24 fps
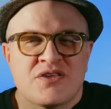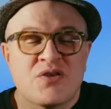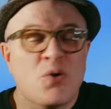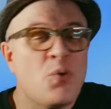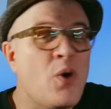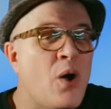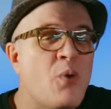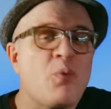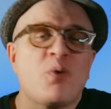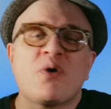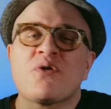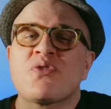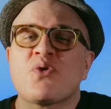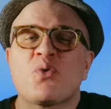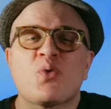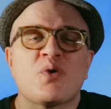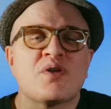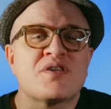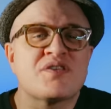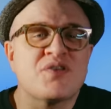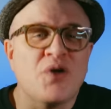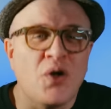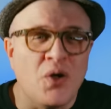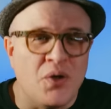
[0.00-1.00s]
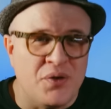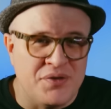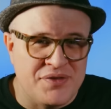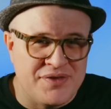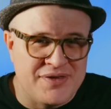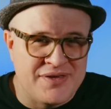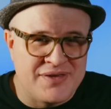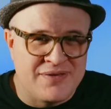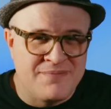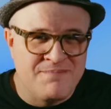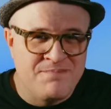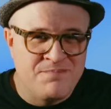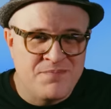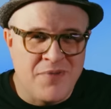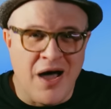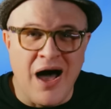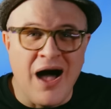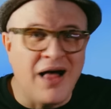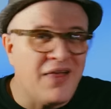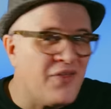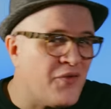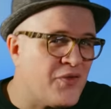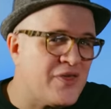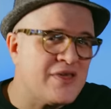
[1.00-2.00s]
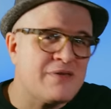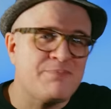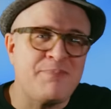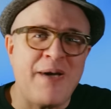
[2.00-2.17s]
So what were the results? All of these